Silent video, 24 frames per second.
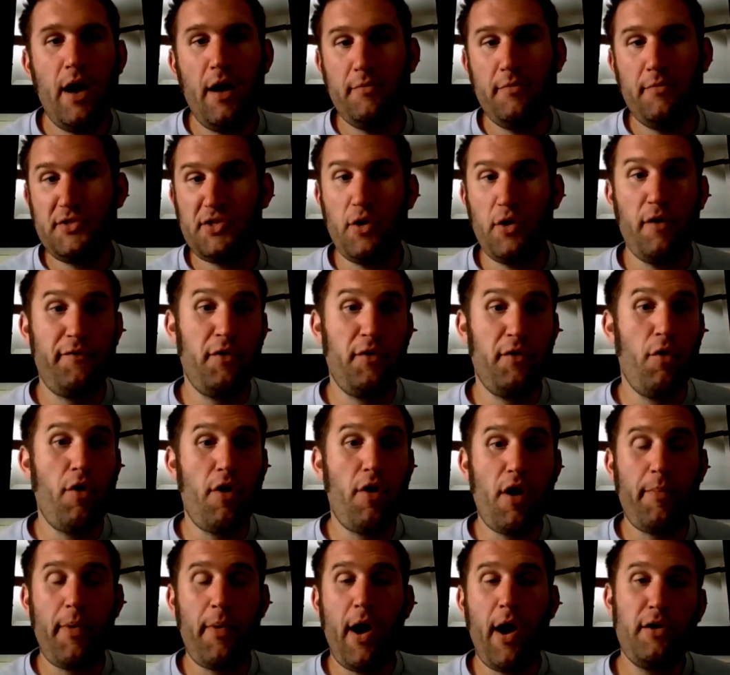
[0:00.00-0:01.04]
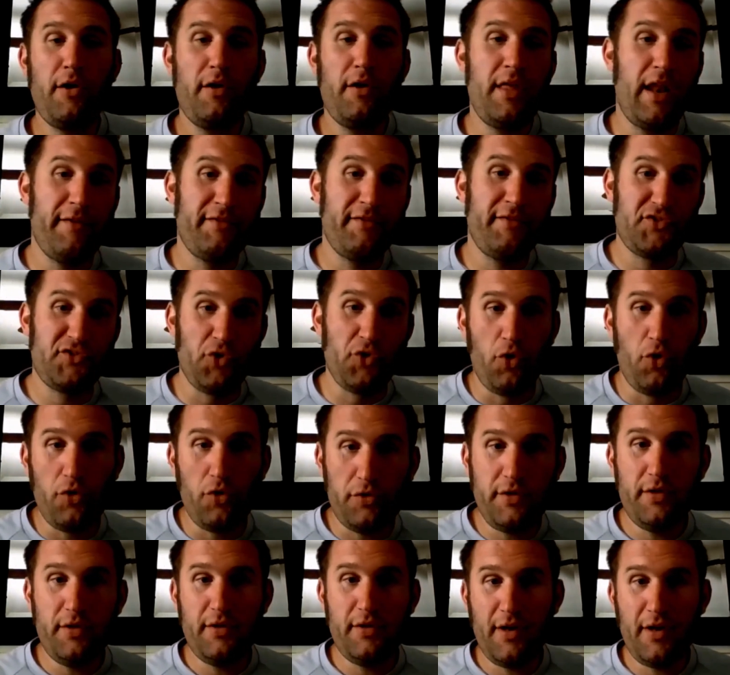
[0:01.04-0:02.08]
So if you are a partner that have
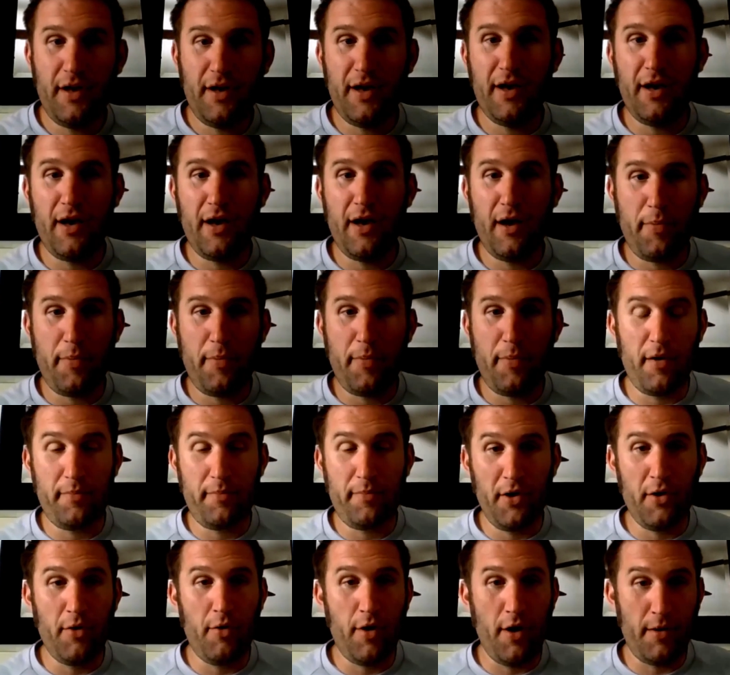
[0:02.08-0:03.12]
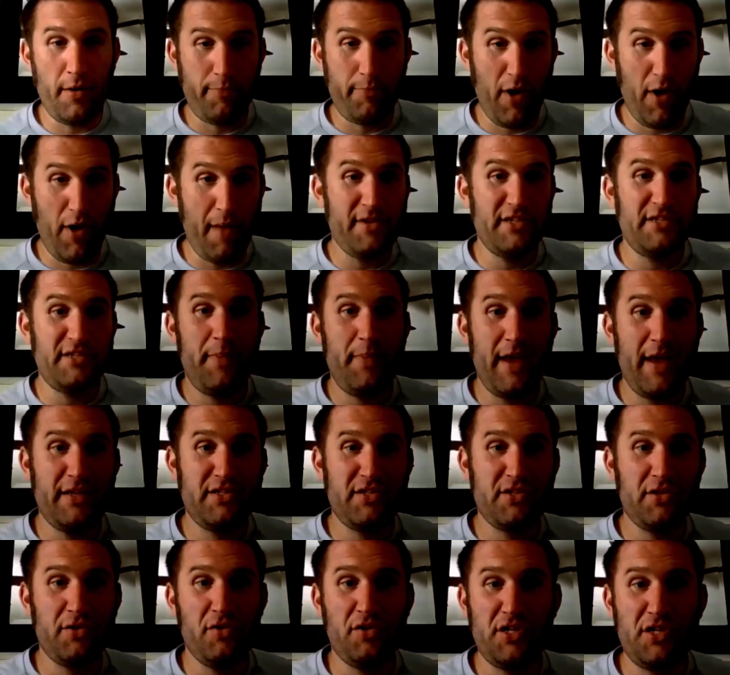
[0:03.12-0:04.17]
sold a premise-based
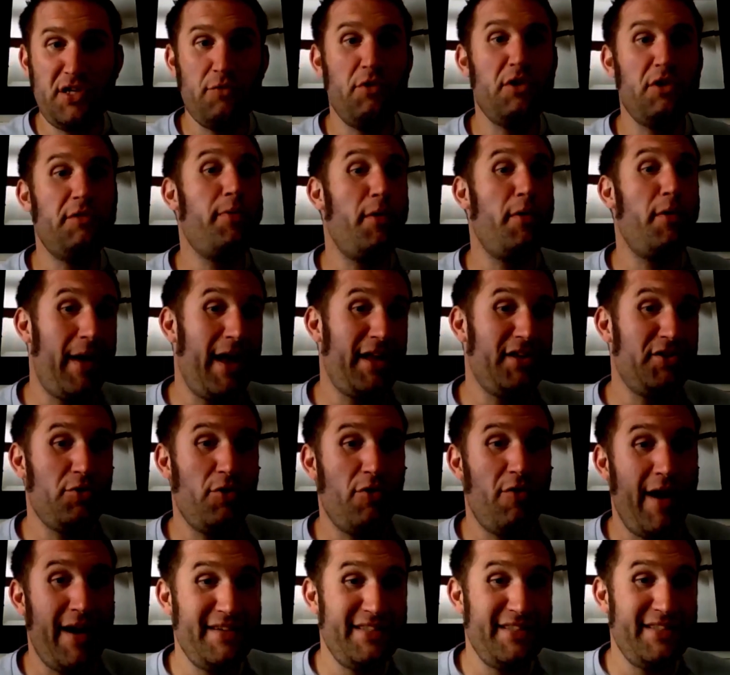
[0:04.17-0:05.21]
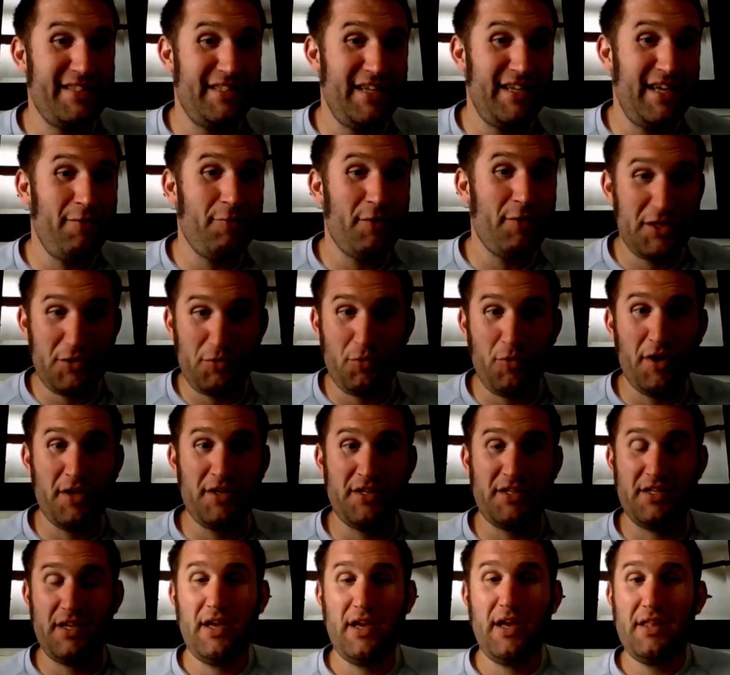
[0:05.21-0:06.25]
solution with perpetual licensing, which
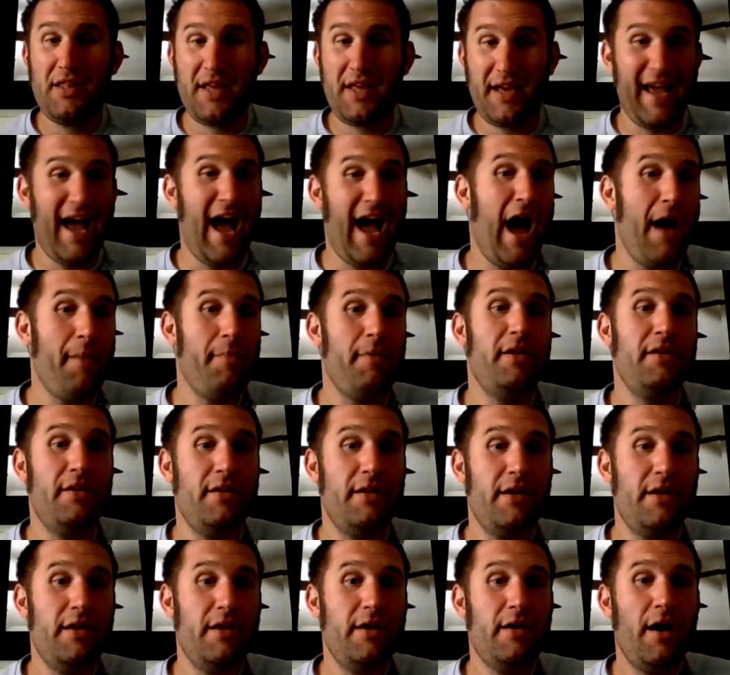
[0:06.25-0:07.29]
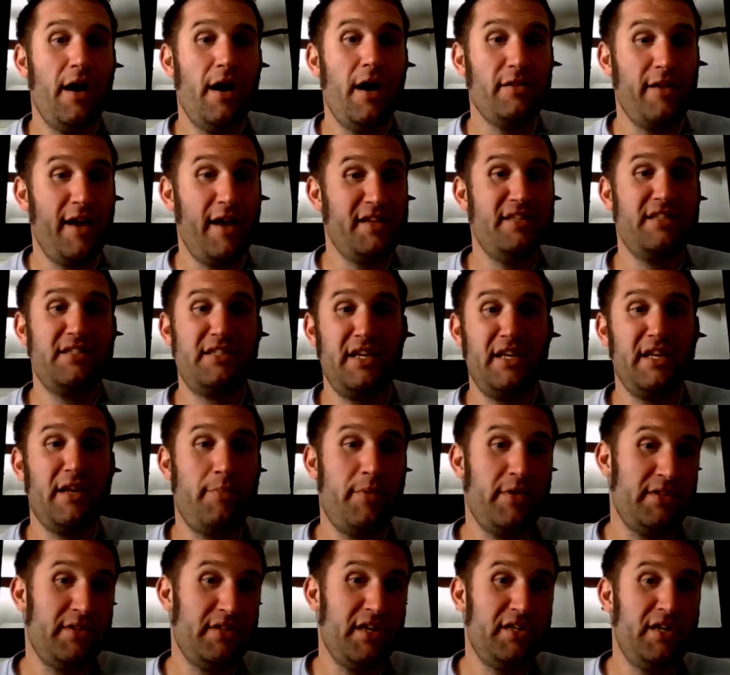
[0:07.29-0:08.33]
was the common licensing to
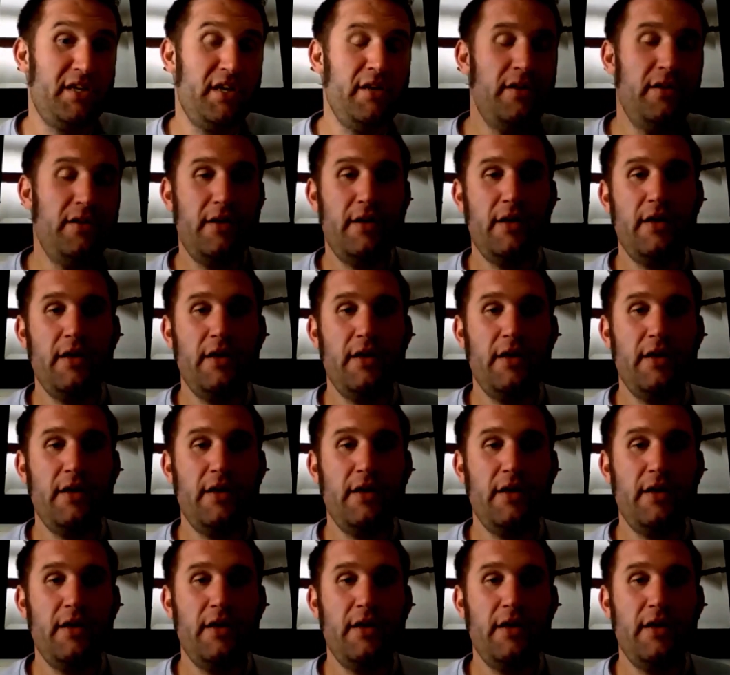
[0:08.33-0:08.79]
position,